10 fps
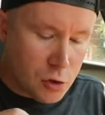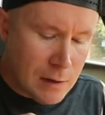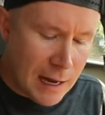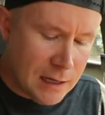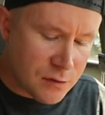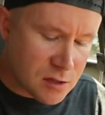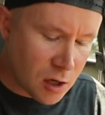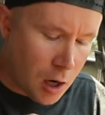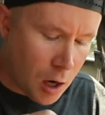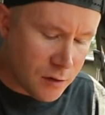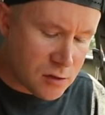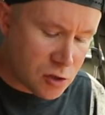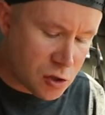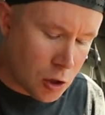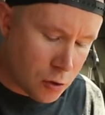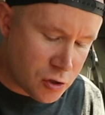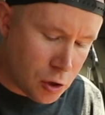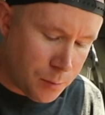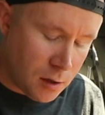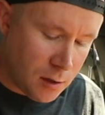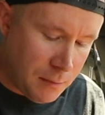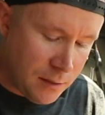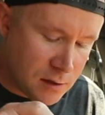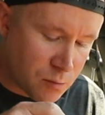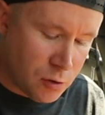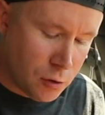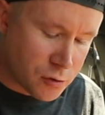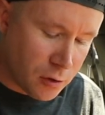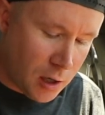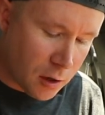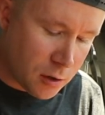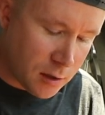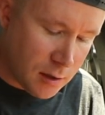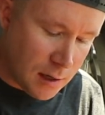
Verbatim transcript: Do not eat this in a car. This is so stupid. Man, these noodles really are cooking